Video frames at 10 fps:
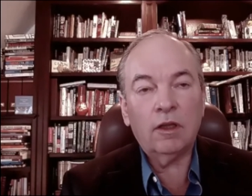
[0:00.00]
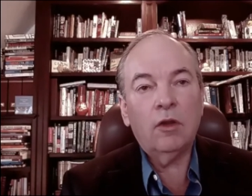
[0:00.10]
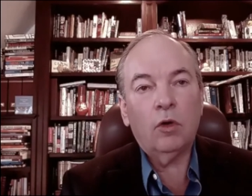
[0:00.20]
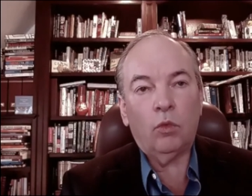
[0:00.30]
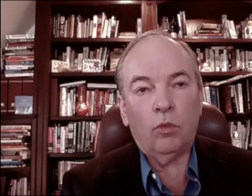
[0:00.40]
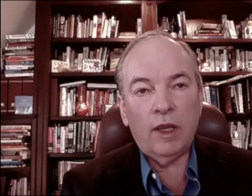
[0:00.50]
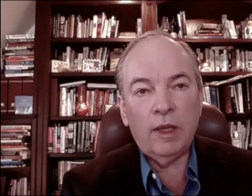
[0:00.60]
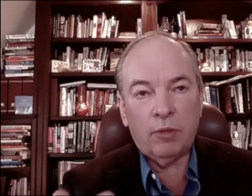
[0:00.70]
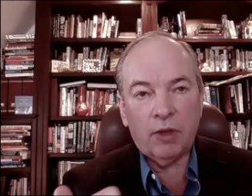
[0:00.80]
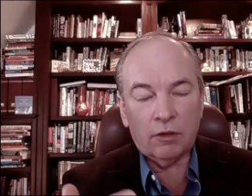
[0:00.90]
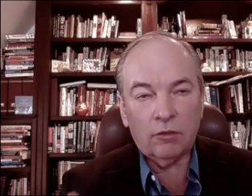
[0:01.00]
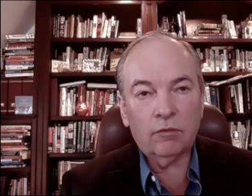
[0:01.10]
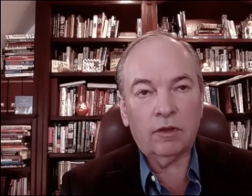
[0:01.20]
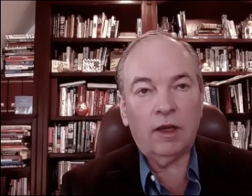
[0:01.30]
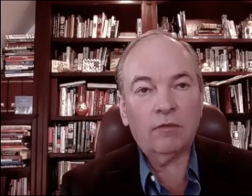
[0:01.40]
way better than
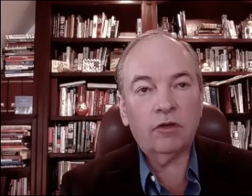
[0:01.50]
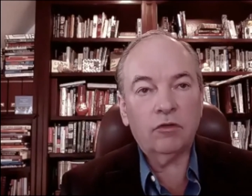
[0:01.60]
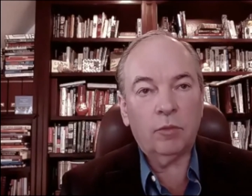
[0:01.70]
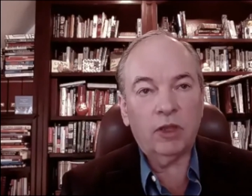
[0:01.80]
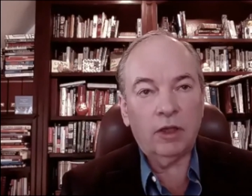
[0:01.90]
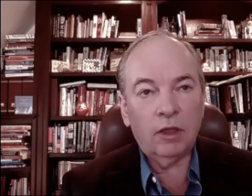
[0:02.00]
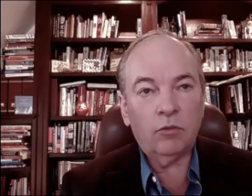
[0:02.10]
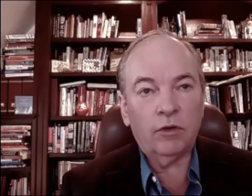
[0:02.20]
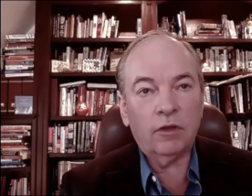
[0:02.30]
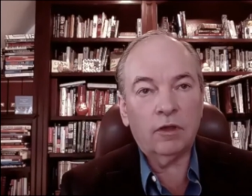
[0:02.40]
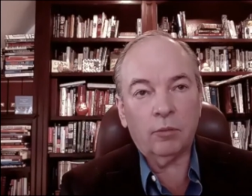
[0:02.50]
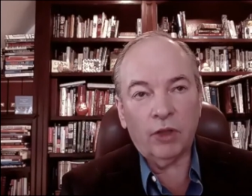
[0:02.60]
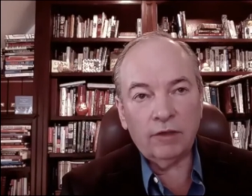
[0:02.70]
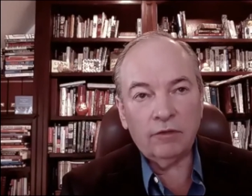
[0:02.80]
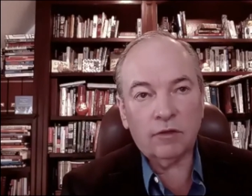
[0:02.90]
after you've been hit with it and
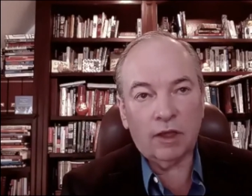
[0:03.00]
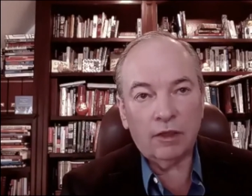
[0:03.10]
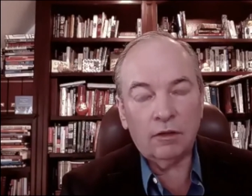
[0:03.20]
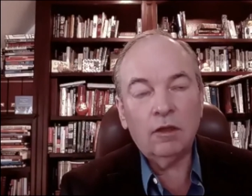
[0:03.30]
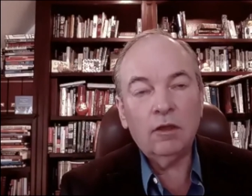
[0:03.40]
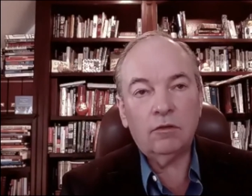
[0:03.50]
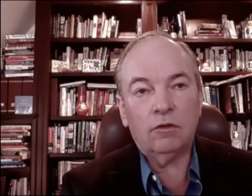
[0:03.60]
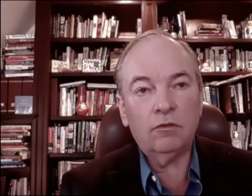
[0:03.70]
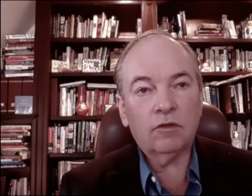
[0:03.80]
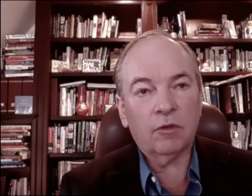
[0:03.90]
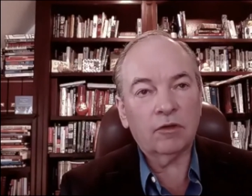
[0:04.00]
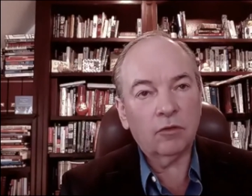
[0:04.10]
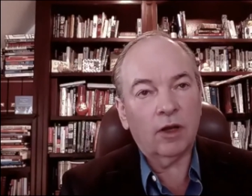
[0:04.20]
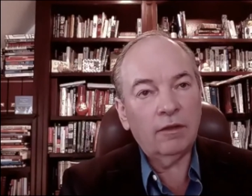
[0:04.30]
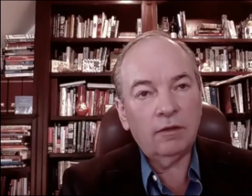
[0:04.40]
blindsided to do something. So I
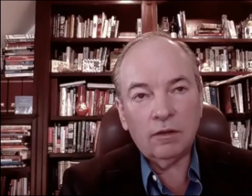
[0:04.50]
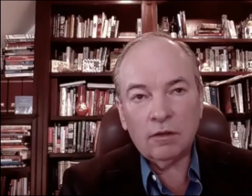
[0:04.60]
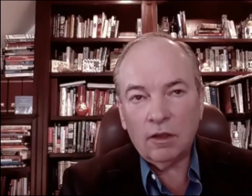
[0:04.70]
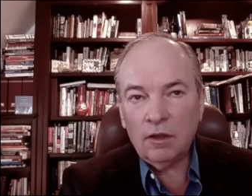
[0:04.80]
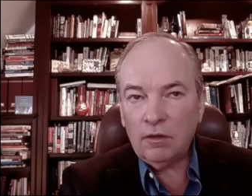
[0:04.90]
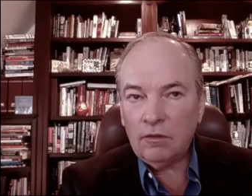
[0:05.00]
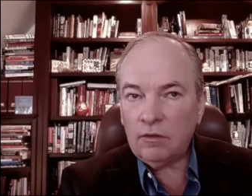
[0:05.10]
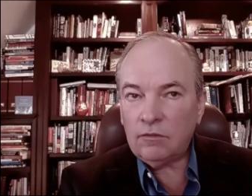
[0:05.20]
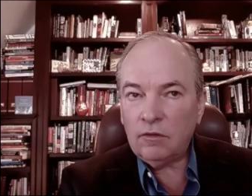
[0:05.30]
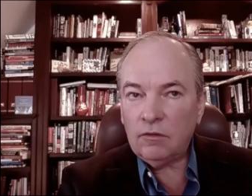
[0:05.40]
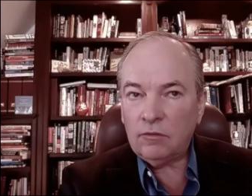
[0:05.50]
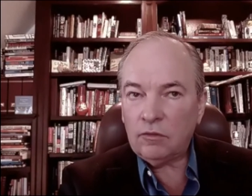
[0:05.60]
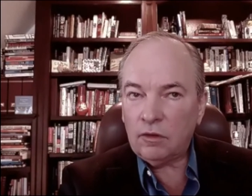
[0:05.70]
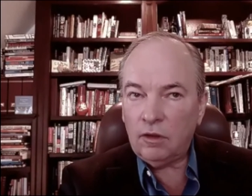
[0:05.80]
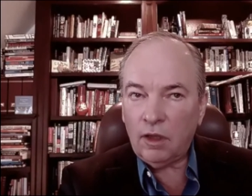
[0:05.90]
think this is
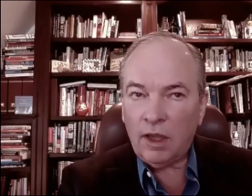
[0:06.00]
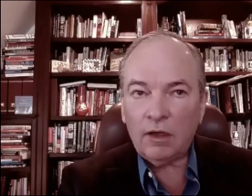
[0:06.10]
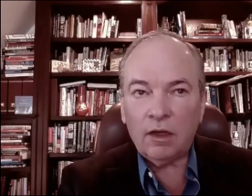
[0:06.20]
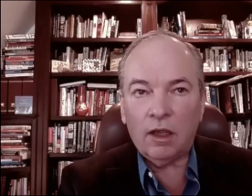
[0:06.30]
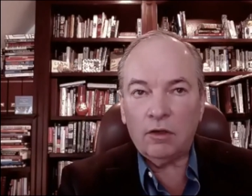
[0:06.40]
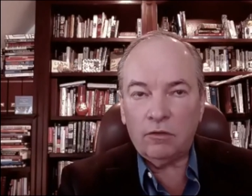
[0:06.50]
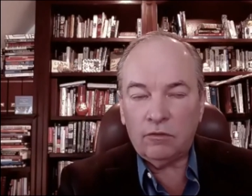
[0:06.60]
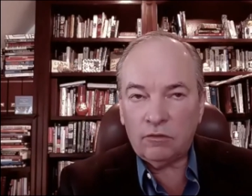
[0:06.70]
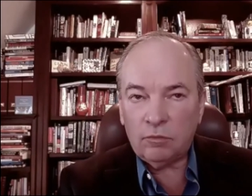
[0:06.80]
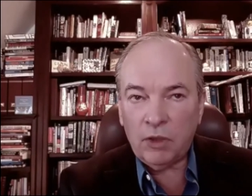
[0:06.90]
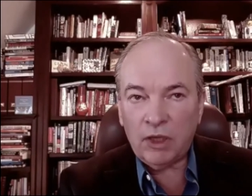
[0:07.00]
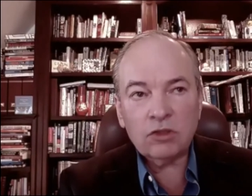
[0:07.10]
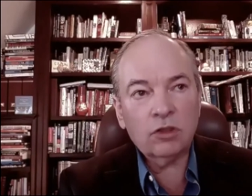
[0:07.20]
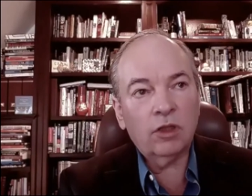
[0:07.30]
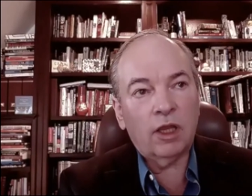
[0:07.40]
not a
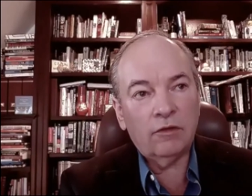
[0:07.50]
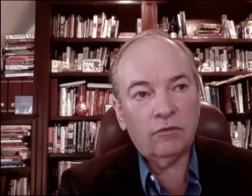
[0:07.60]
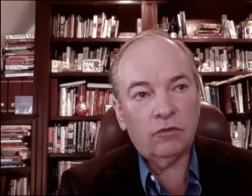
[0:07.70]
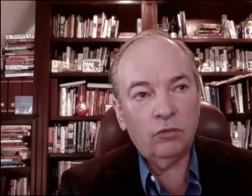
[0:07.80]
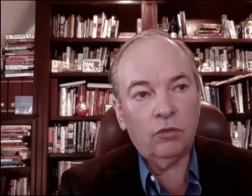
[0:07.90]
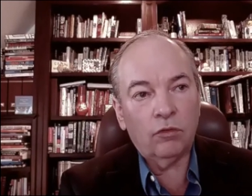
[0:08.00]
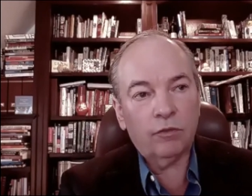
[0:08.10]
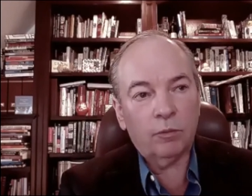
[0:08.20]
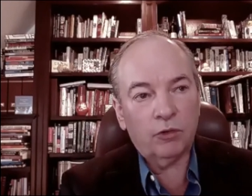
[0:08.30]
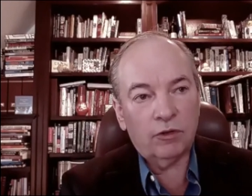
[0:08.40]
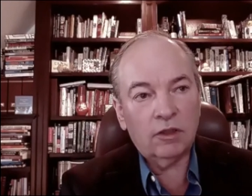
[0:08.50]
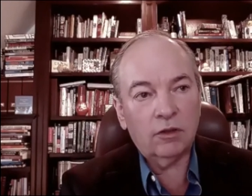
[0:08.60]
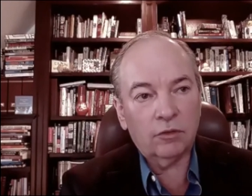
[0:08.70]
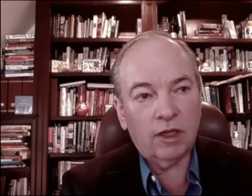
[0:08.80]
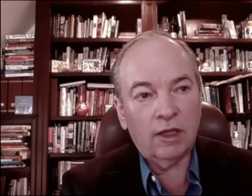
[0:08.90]
specialized tool for particular
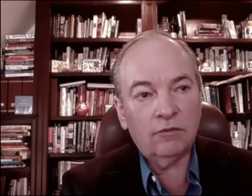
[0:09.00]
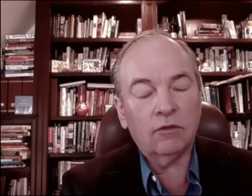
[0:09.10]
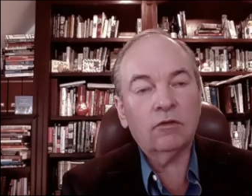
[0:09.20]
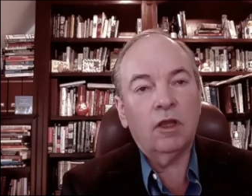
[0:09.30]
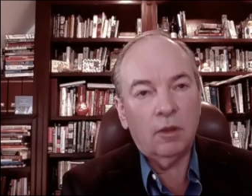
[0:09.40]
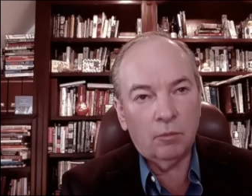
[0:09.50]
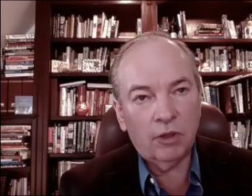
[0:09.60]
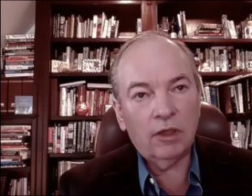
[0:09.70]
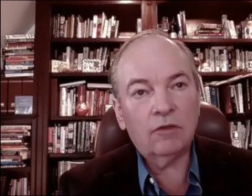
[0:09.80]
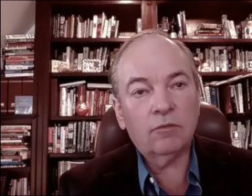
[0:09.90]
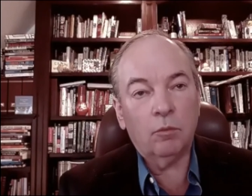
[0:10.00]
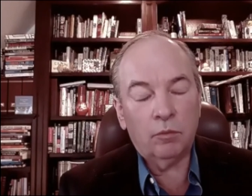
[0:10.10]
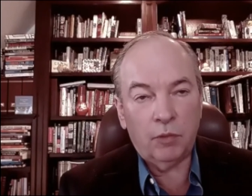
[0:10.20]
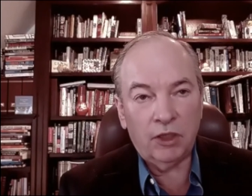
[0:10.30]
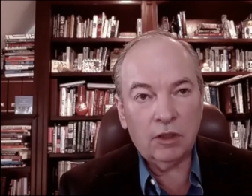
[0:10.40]
cases, but it's
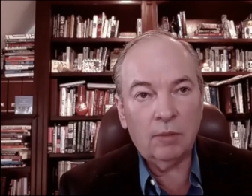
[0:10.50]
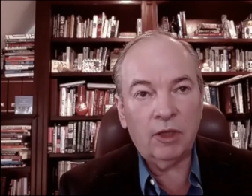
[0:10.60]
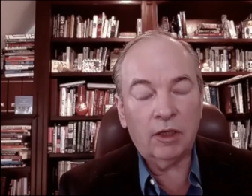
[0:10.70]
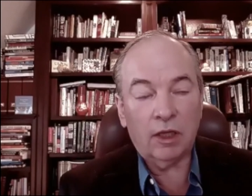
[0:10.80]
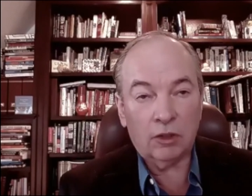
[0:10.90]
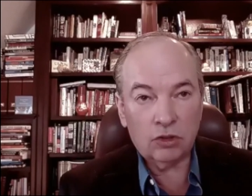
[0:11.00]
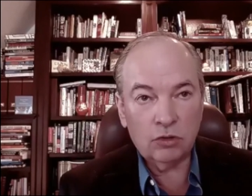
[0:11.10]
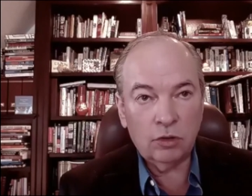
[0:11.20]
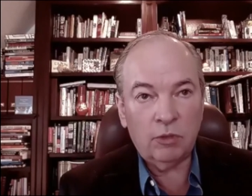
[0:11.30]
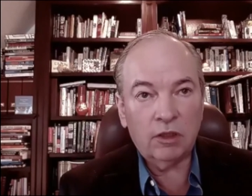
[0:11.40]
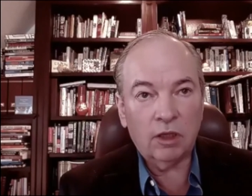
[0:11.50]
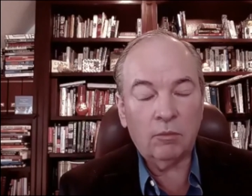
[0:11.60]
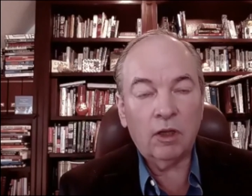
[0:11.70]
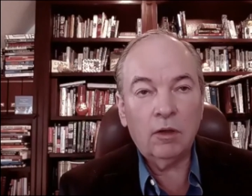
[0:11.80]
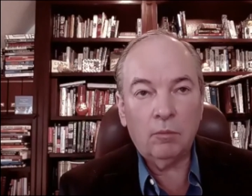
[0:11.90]
becoming and should become
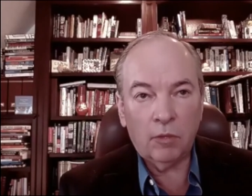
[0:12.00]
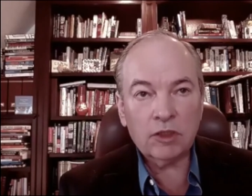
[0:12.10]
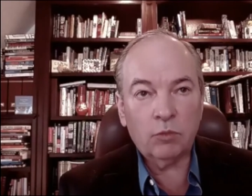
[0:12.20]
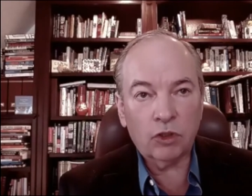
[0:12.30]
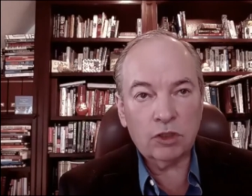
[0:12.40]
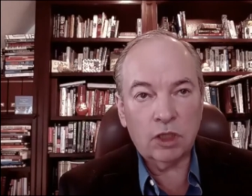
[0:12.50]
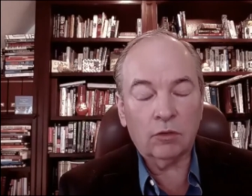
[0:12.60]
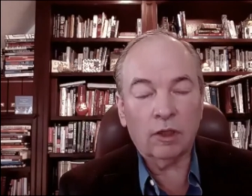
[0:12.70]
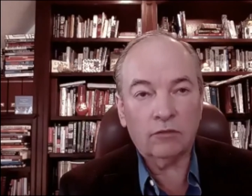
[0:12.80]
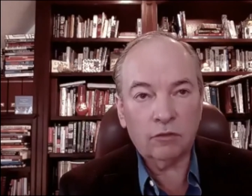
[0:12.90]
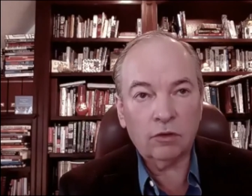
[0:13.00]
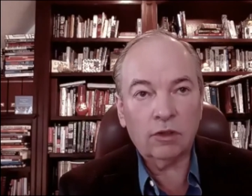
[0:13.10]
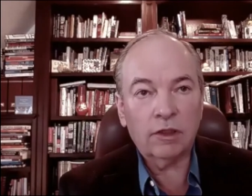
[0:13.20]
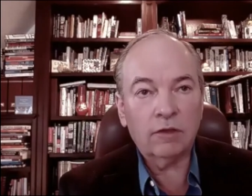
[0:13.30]
much more general. It certainly is in